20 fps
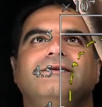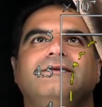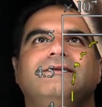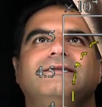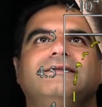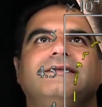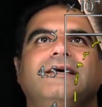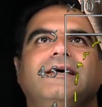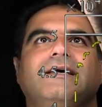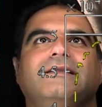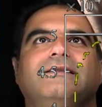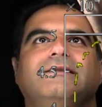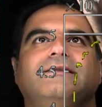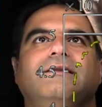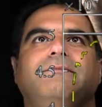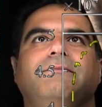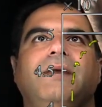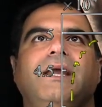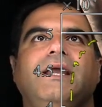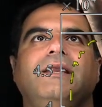I said,
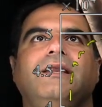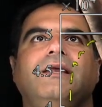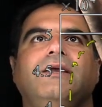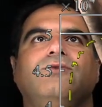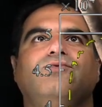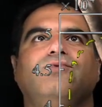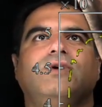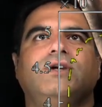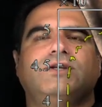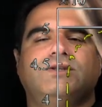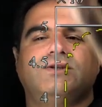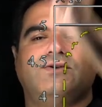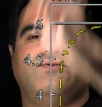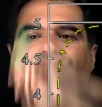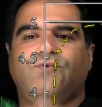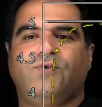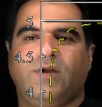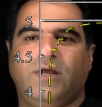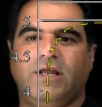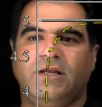the main equation
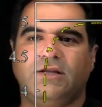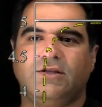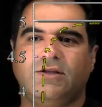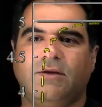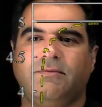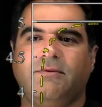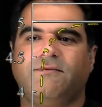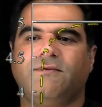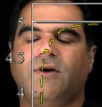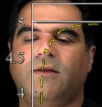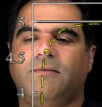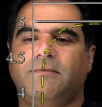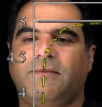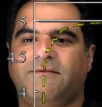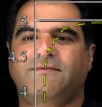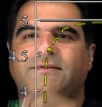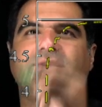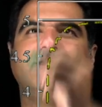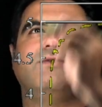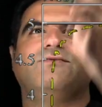for any type of Kalman
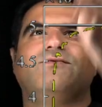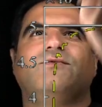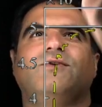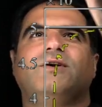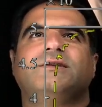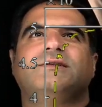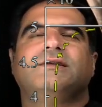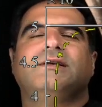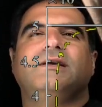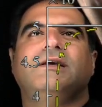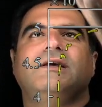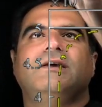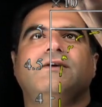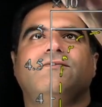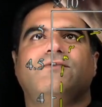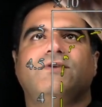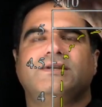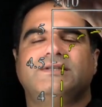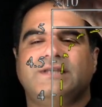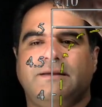filter was,
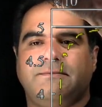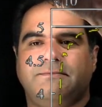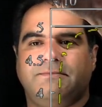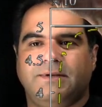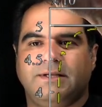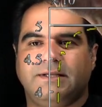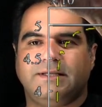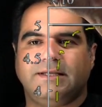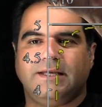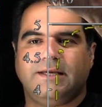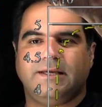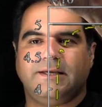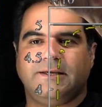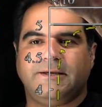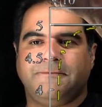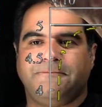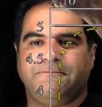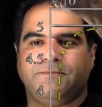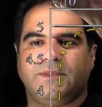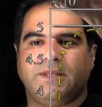for example,
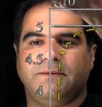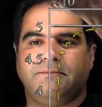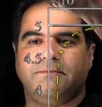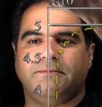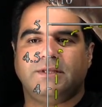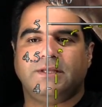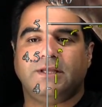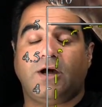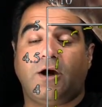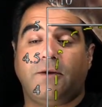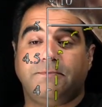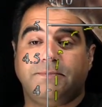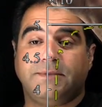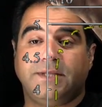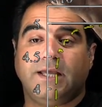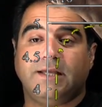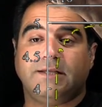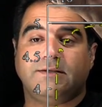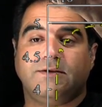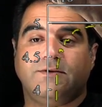the
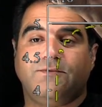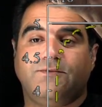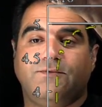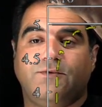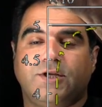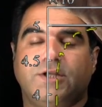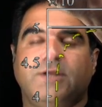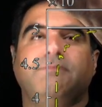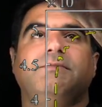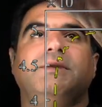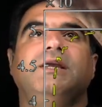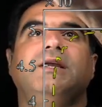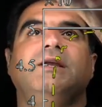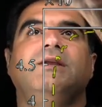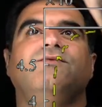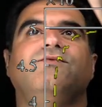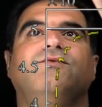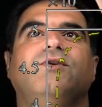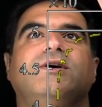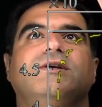update for the
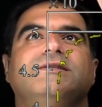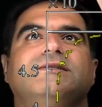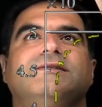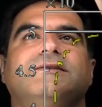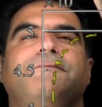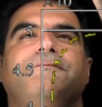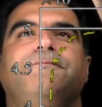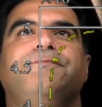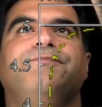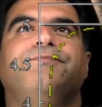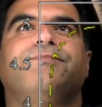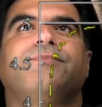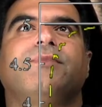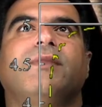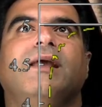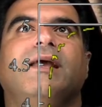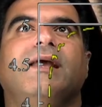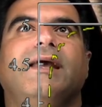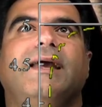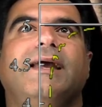mean was
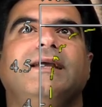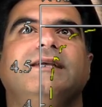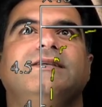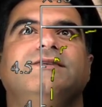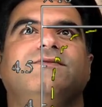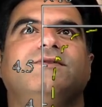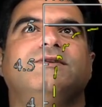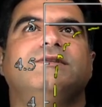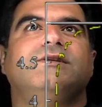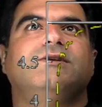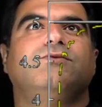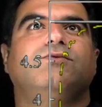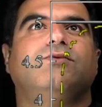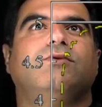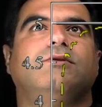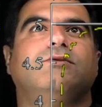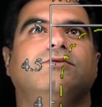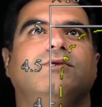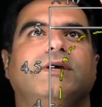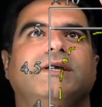x was
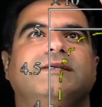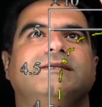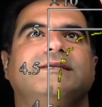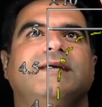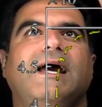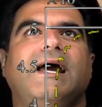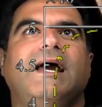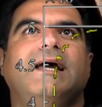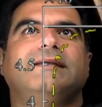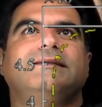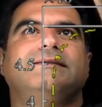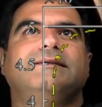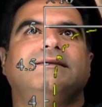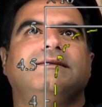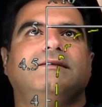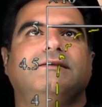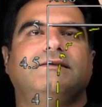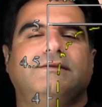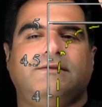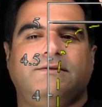equal to x hat,
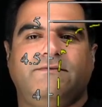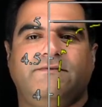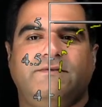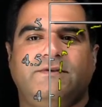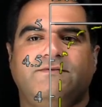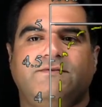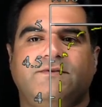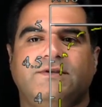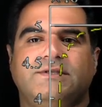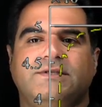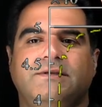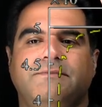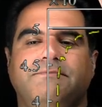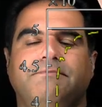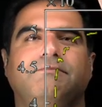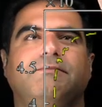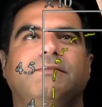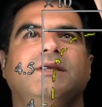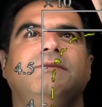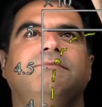which was the
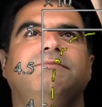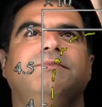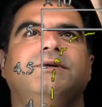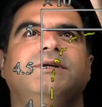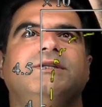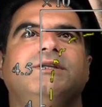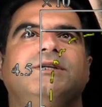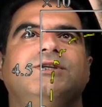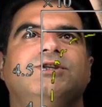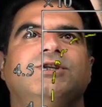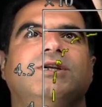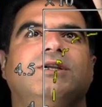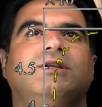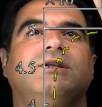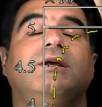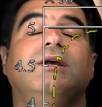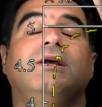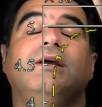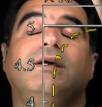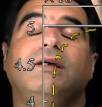mean prediction,
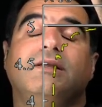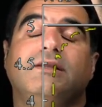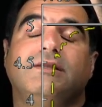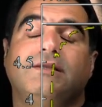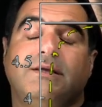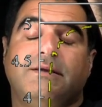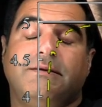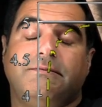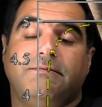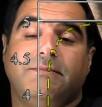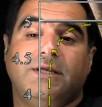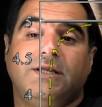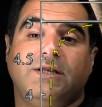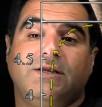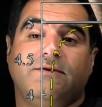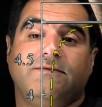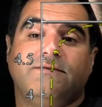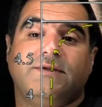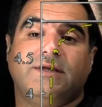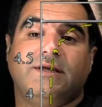the mean
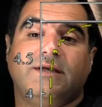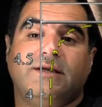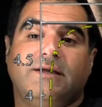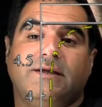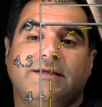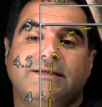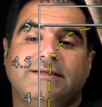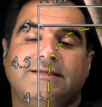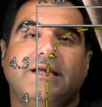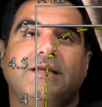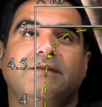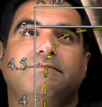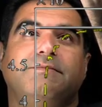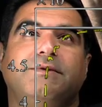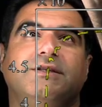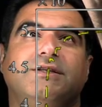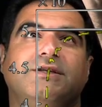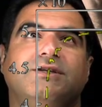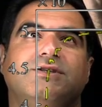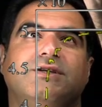of the state
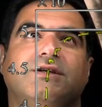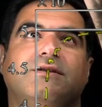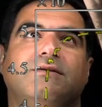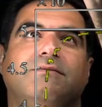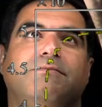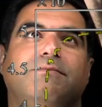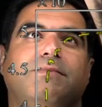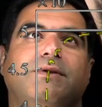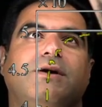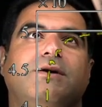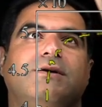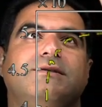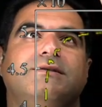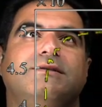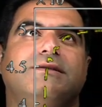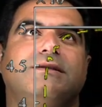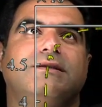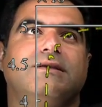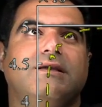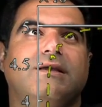prediction,
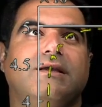plus